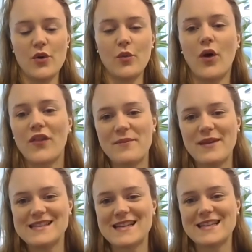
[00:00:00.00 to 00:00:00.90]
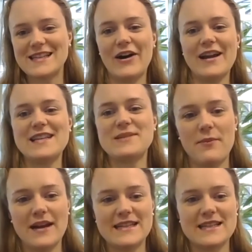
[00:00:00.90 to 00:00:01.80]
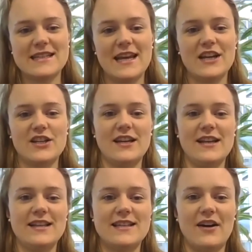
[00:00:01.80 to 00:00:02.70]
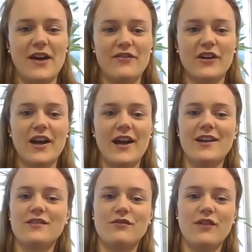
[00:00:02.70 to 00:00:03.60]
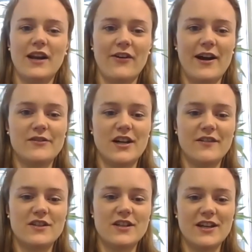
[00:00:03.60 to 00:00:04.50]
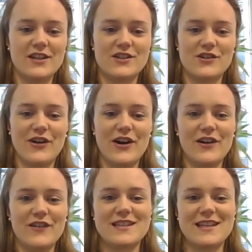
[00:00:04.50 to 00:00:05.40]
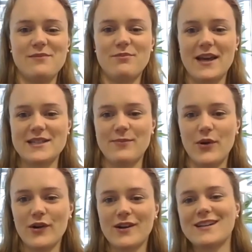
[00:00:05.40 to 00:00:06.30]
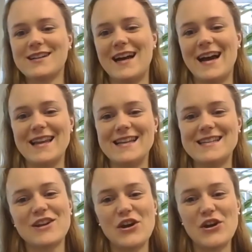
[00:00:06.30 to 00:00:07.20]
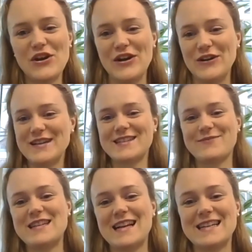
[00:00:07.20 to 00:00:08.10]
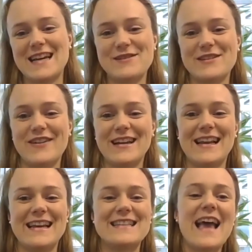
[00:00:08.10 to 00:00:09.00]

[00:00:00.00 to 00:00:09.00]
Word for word: what that means is I spent my dissertation in South Africa running around after giraffes and blesbok and kudu, particular types of ungulates,